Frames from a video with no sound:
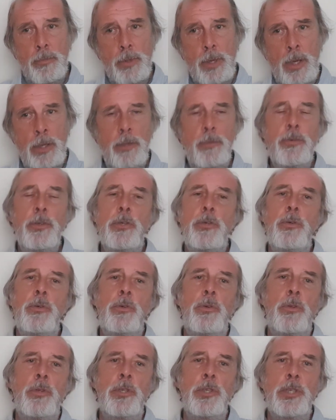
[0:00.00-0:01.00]
And if you don't
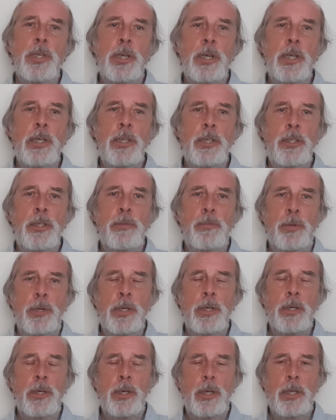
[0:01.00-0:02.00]
know the Serenity
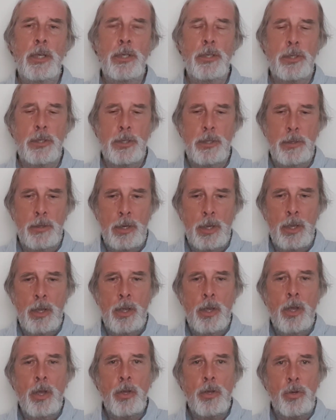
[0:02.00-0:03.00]
Prayer, it's,
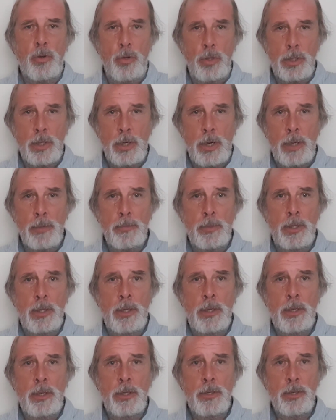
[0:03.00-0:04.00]
God grant
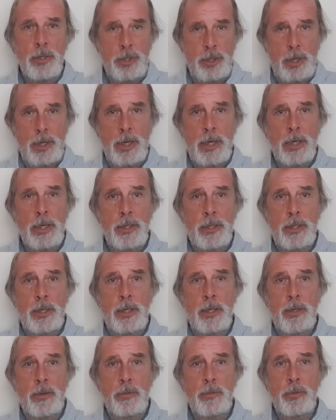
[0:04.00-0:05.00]
me the serenity
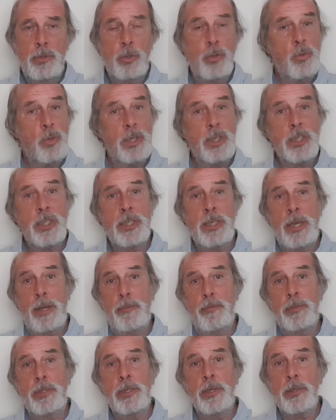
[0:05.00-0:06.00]
to
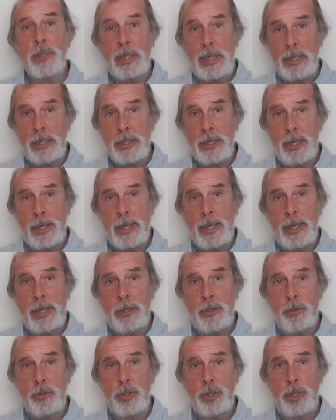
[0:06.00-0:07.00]
accept the things I
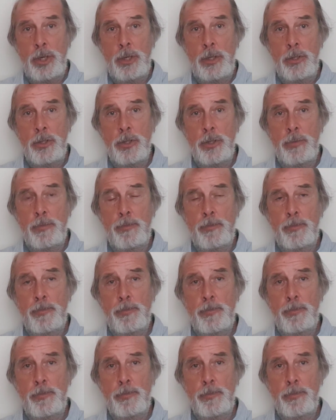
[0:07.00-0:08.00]
cannot change,
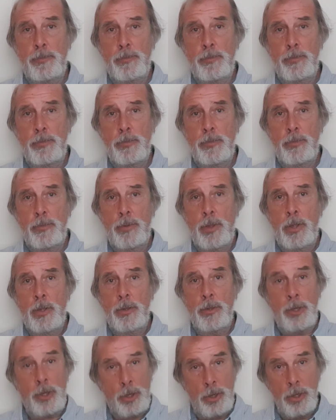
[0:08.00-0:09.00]

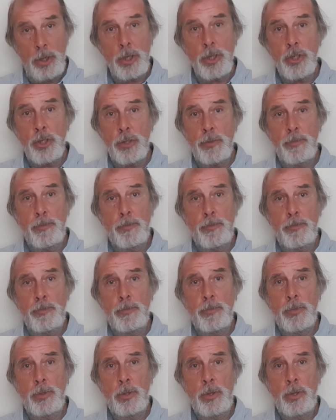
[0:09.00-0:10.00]
the courage
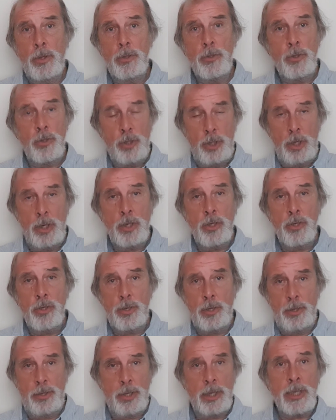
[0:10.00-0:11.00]
to change
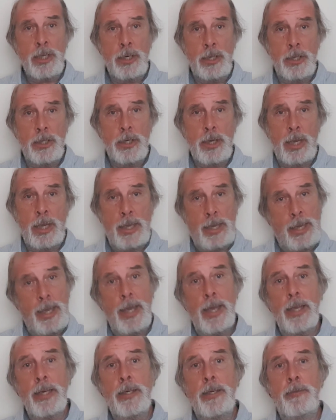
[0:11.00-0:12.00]
the things I
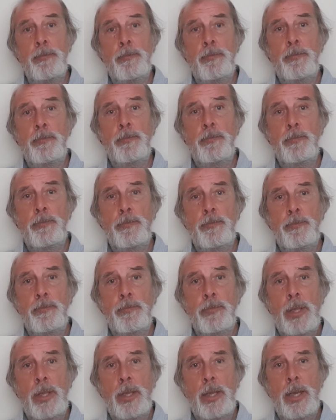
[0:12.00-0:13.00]
can,
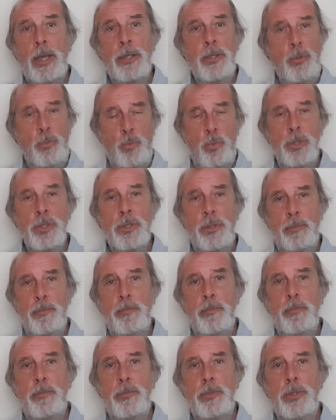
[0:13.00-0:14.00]
and the
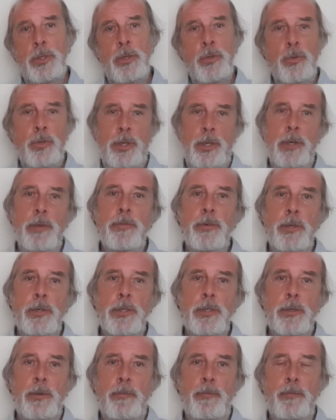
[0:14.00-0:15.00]
wisdom to know the difference.